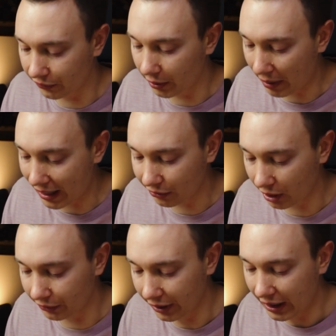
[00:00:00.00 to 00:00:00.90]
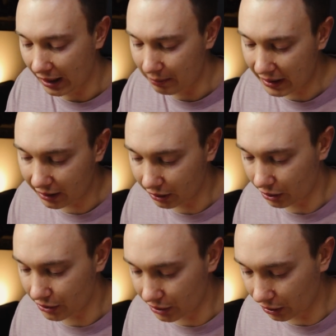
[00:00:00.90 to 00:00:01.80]
the background and making
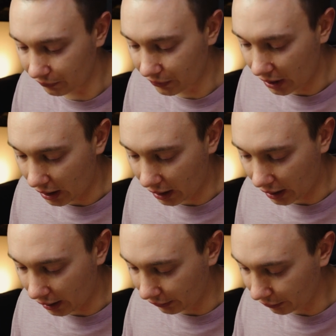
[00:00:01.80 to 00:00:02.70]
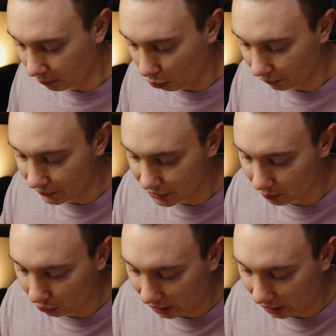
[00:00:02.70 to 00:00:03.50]
herself a little more visible.